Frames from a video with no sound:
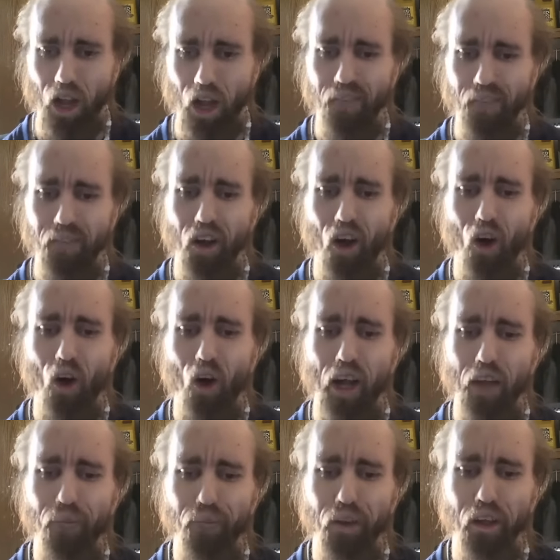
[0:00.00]
And if you don't
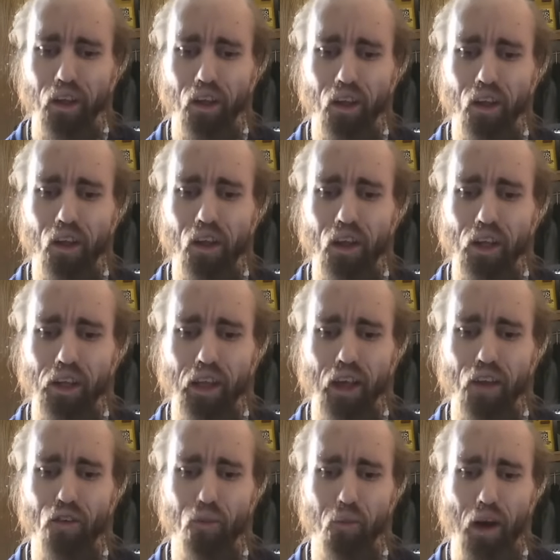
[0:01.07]
like me,
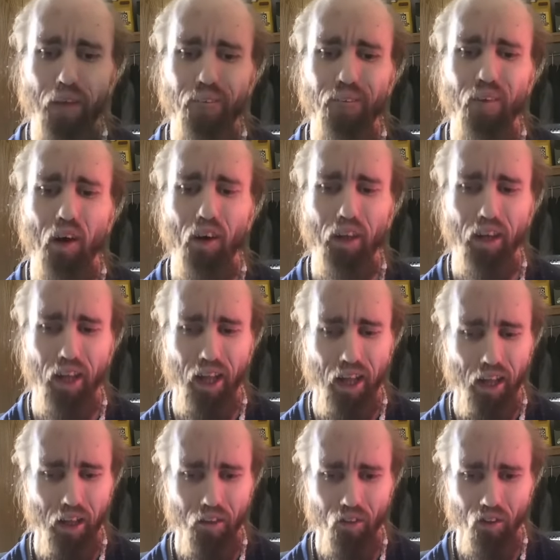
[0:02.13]
kiss my fucking
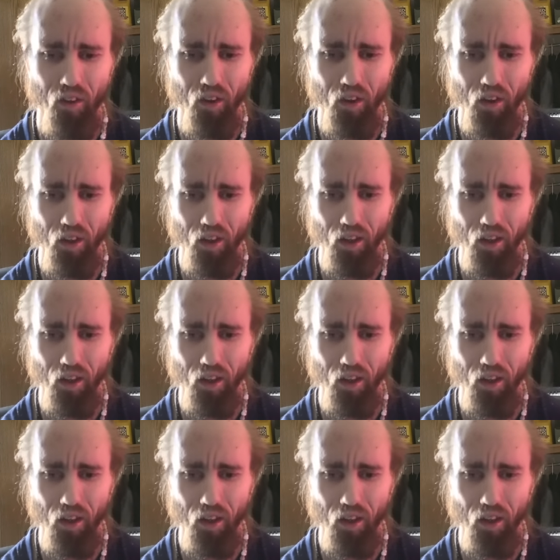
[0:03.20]
ass.